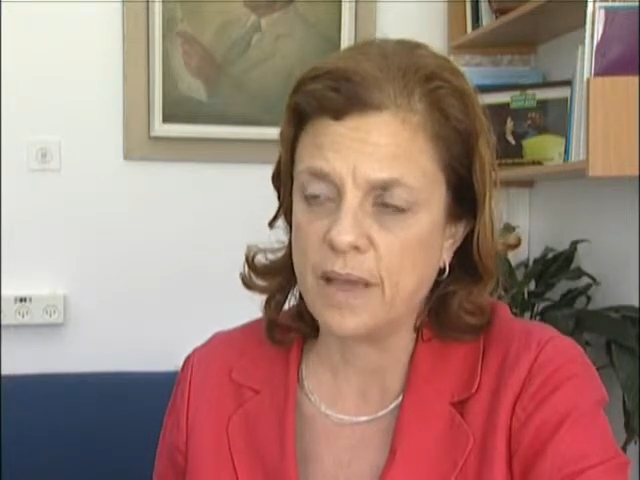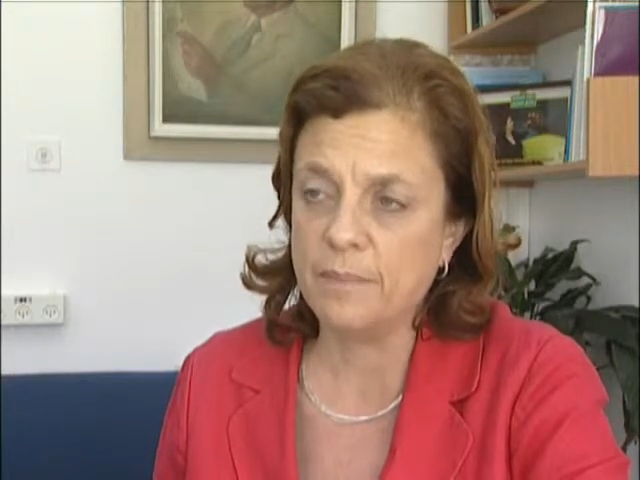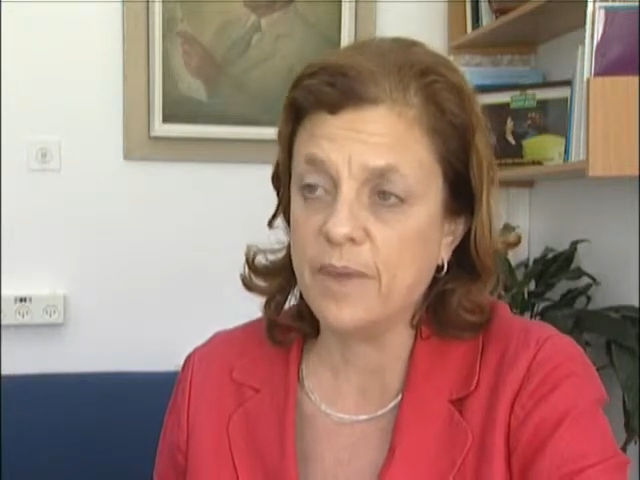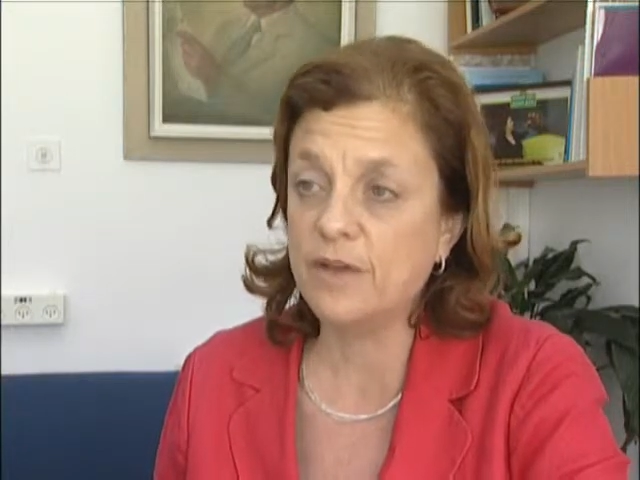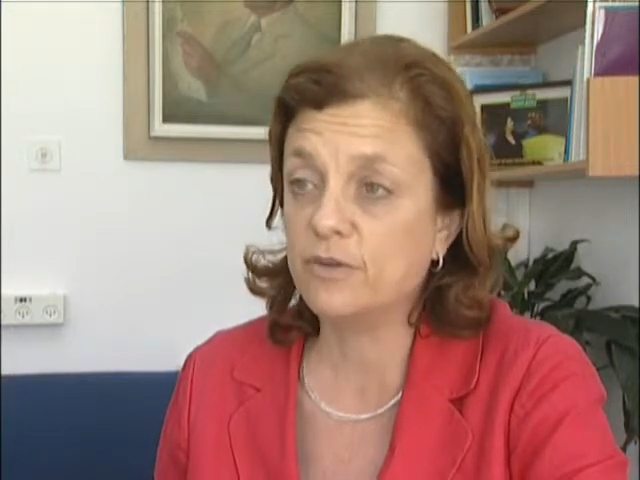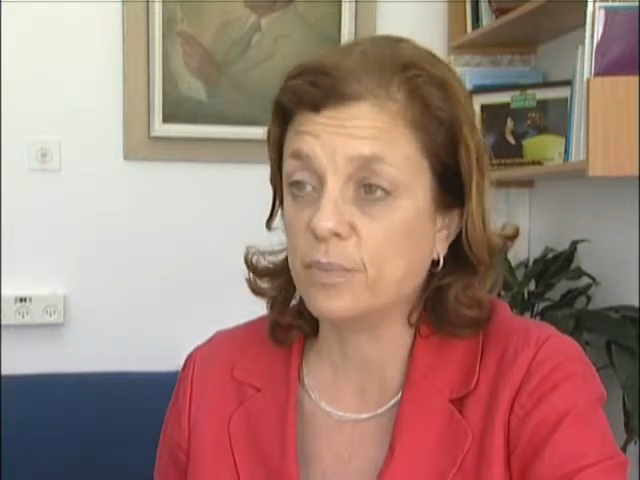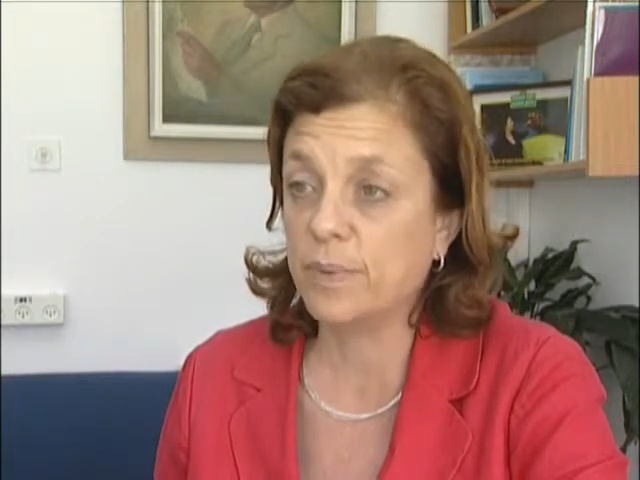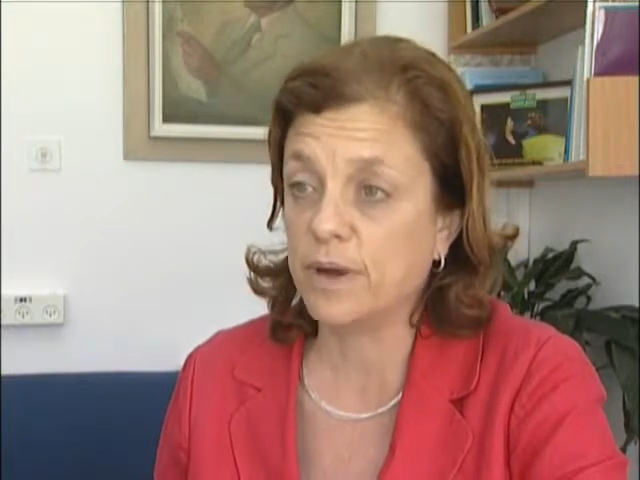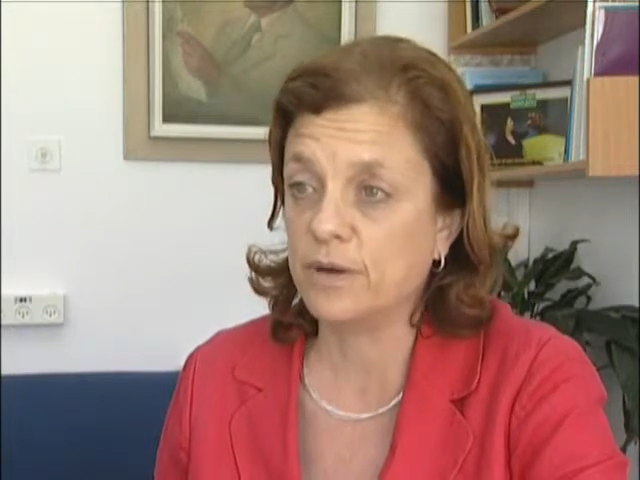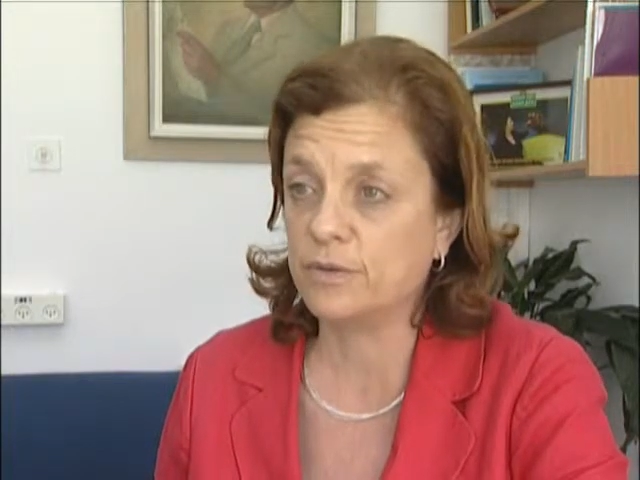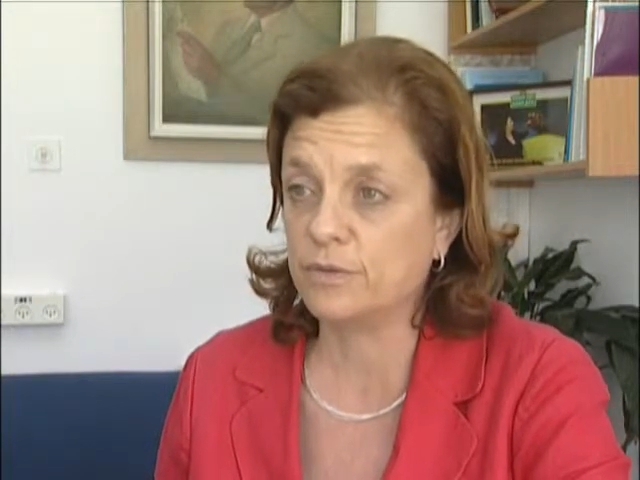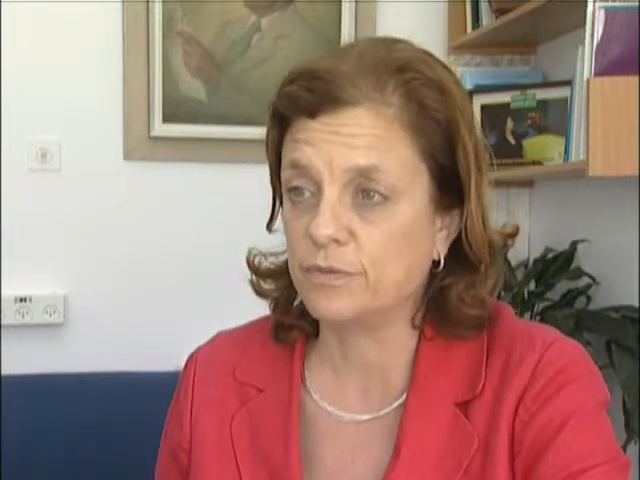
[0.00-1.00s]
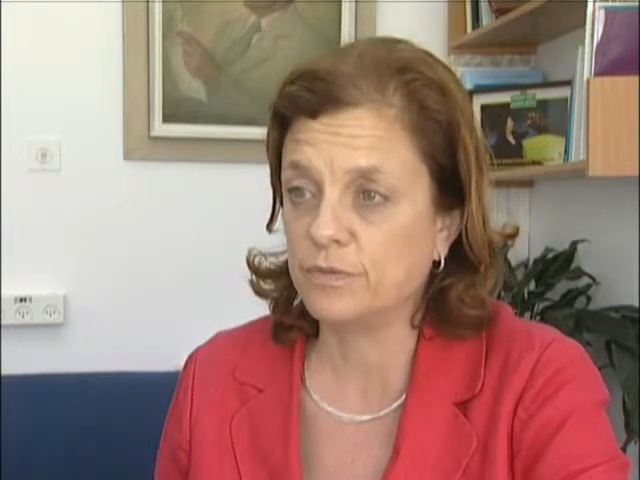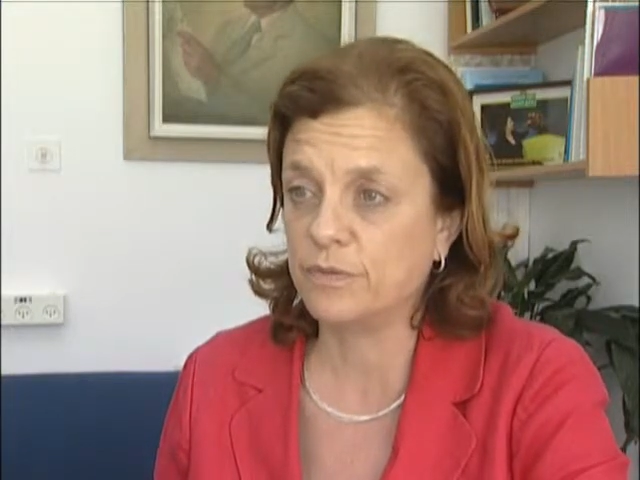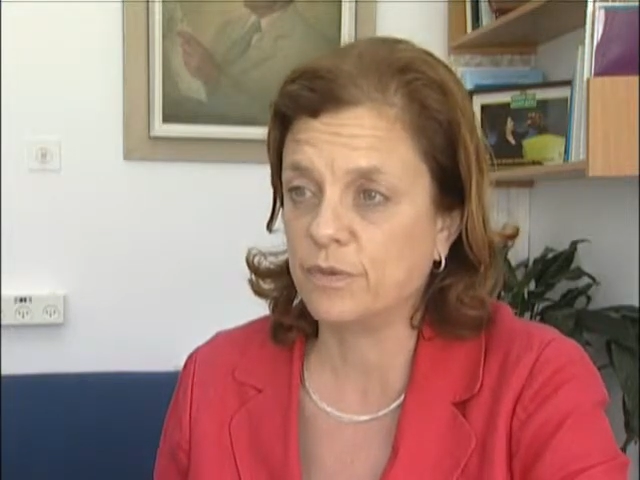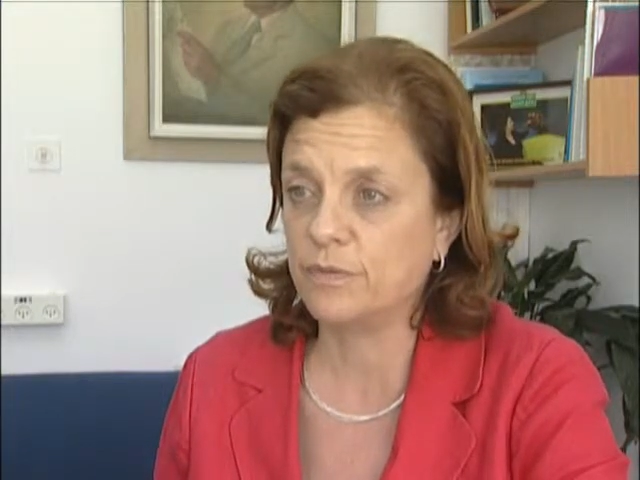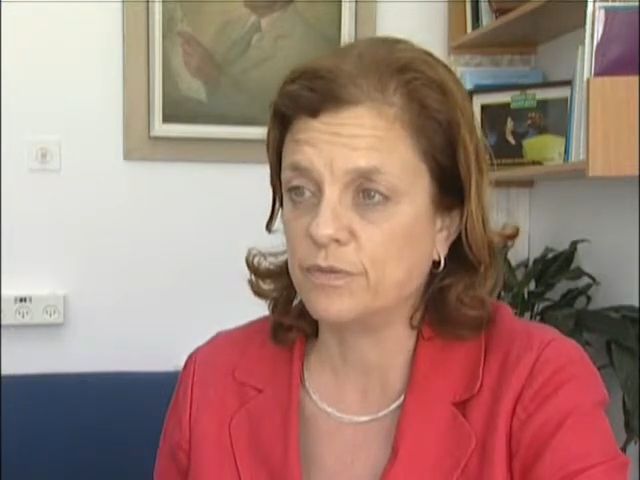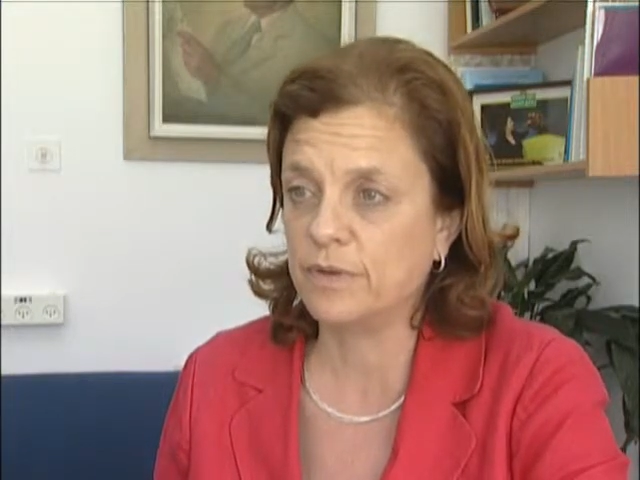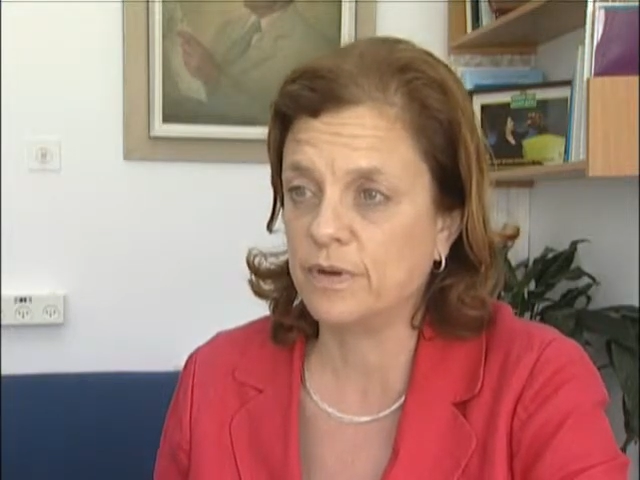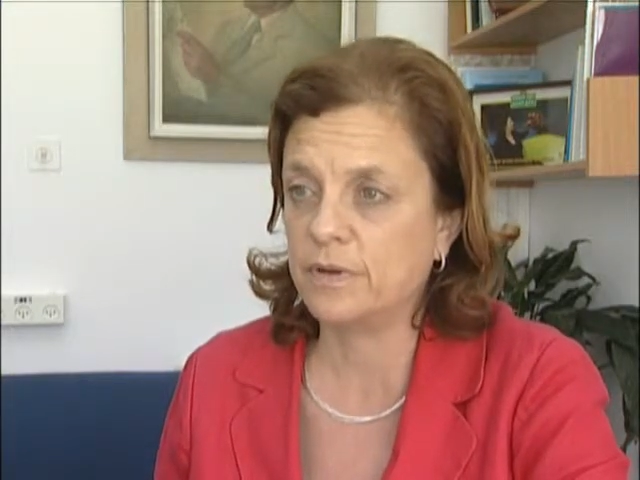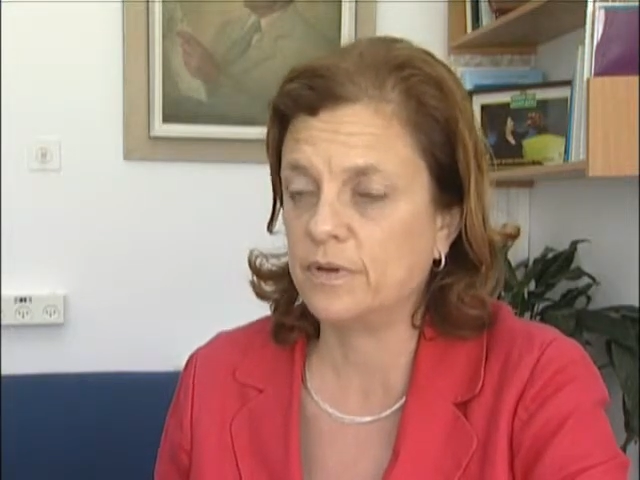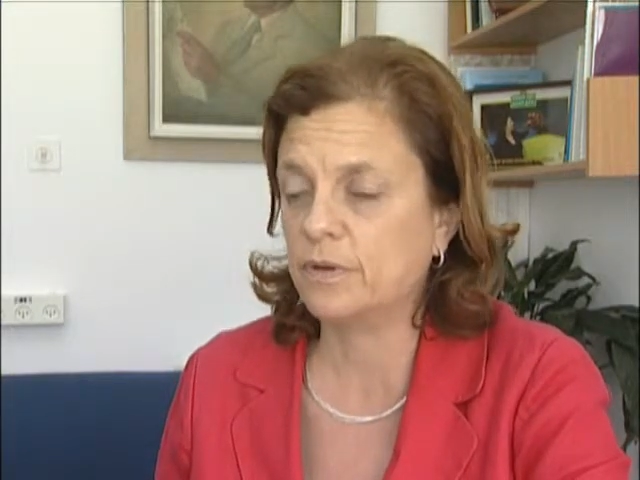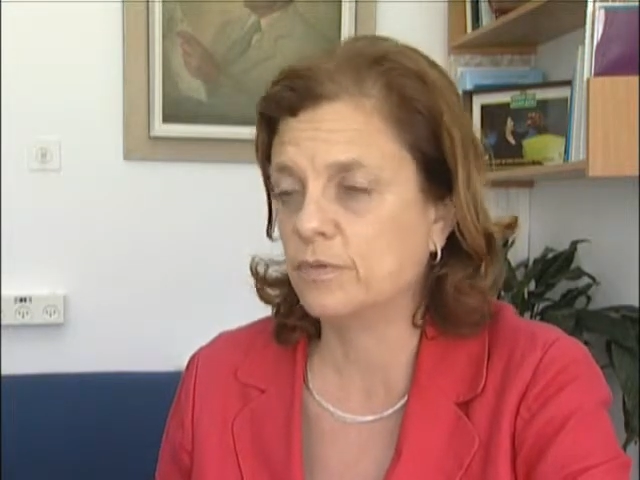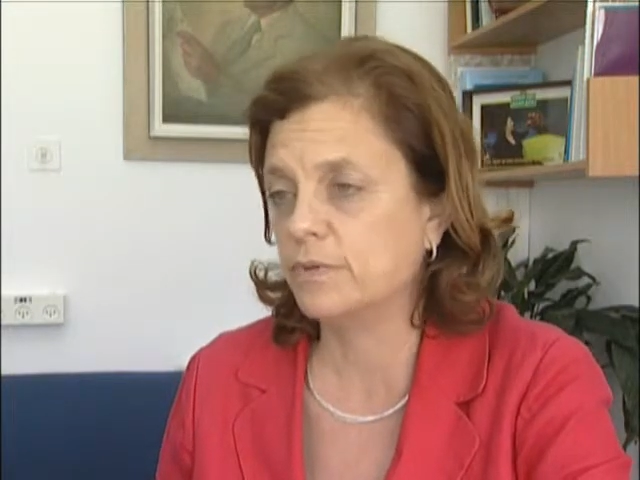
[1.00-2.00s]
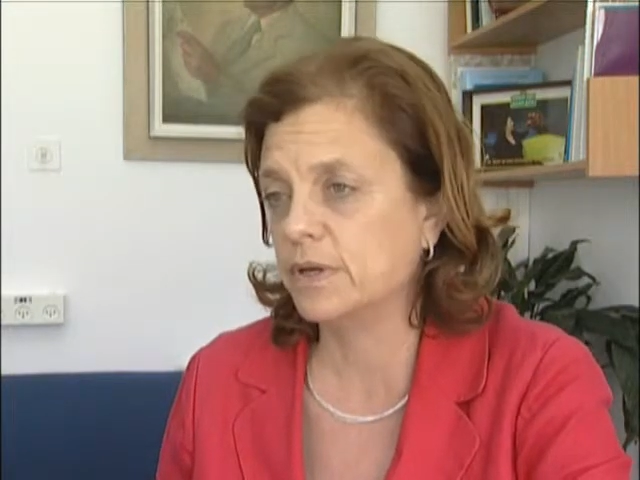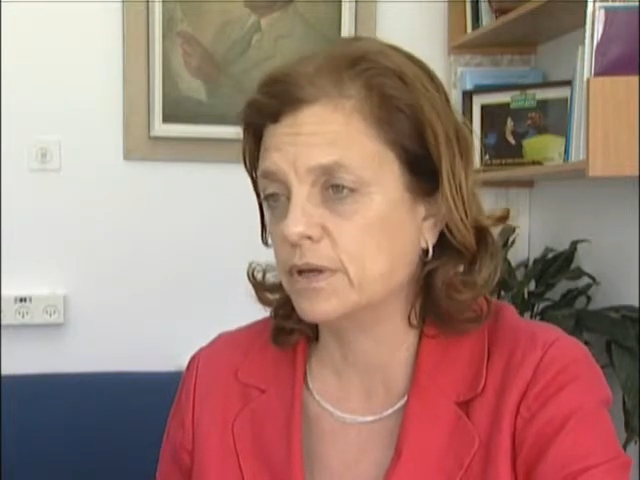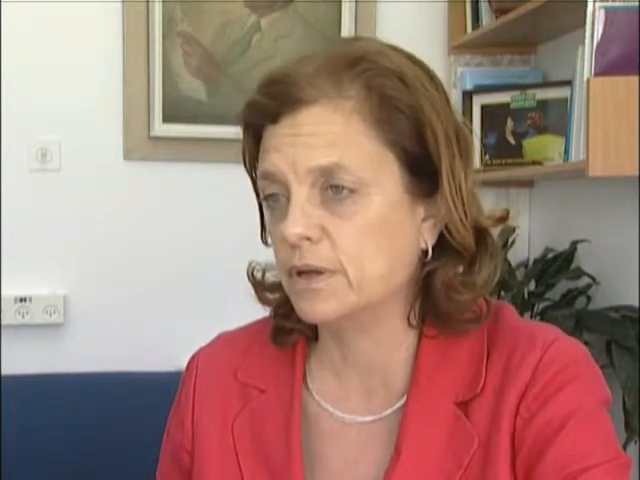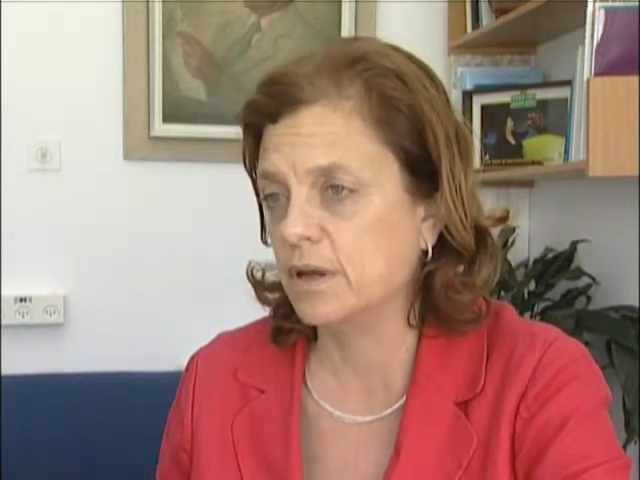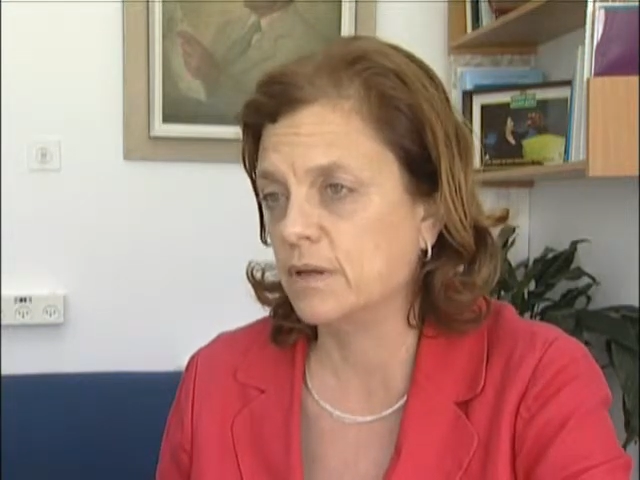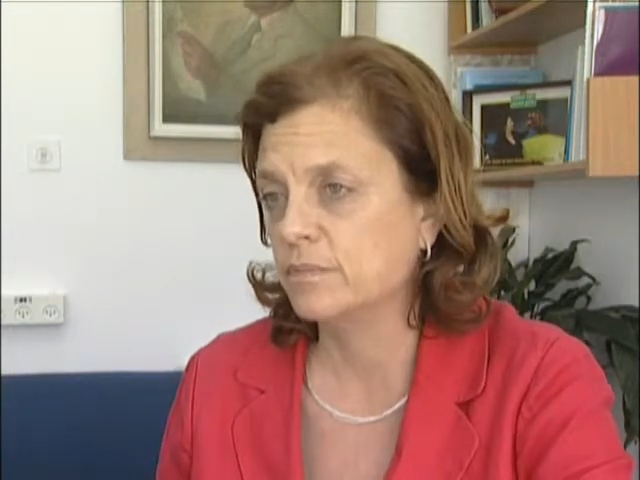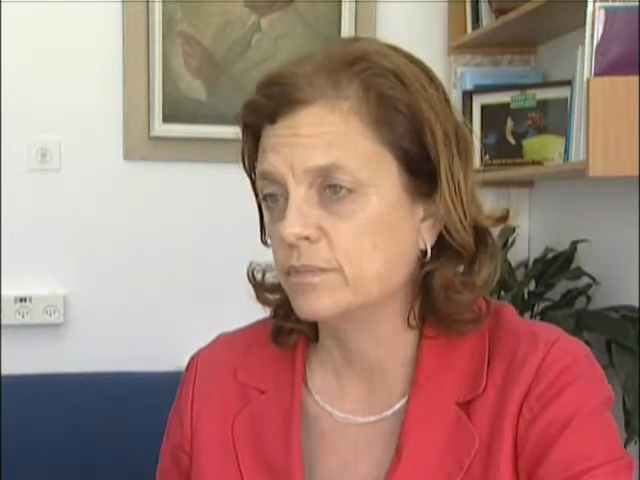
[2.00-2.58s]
a major part of the curricula